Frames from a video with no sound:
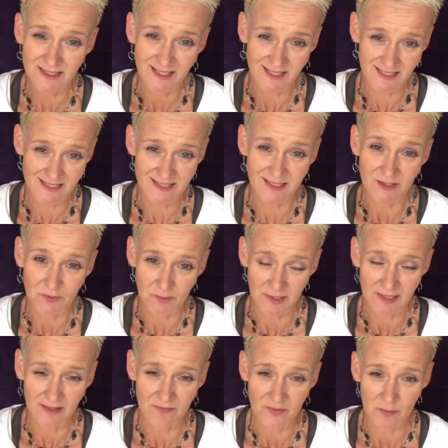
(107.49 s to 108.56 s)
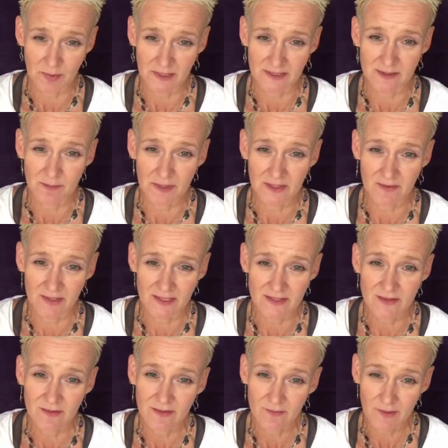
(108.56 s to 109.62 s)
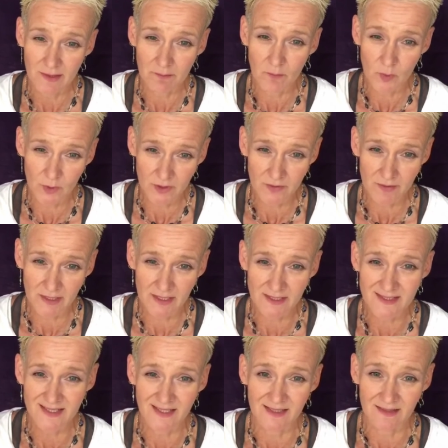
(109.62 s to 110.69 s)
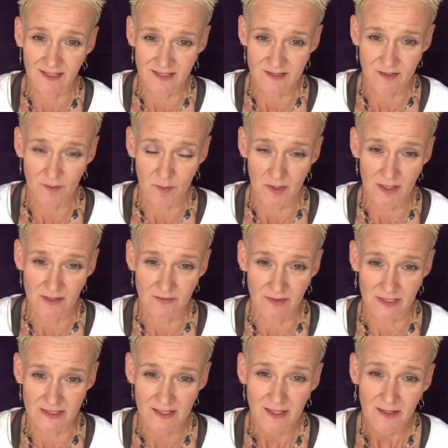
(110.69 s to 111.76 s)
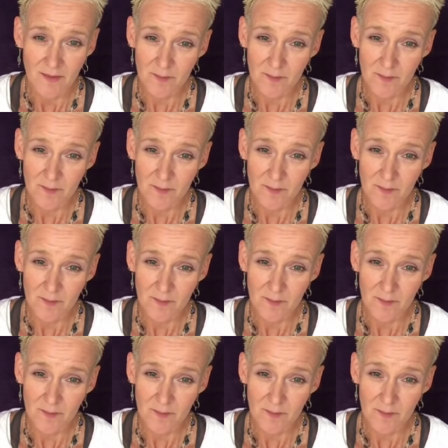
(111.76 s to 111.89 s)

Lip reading: Like I said, you want half your plate to be greens. So you want more greens and less carbohydrates.